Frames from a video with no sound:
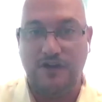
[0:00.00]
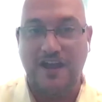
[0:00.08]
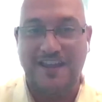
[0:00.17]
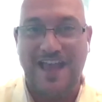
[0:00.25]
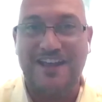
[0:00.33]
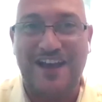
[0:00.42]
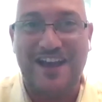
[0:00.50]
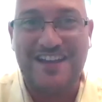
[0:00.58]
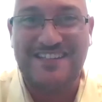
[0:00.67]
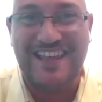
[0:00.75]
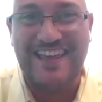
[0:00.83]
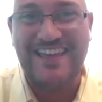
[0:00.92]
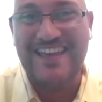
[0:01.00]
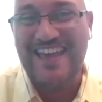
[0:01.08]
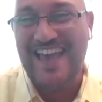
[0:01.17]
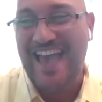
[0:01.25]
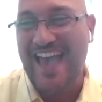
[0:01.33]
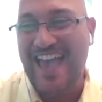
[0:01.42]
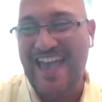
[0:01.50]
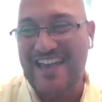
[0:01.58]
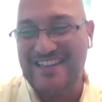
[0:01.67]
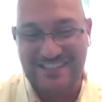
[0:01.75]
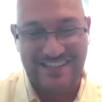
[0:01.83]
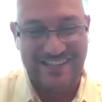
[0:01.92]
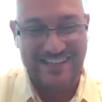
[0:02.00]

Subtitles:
isolate. And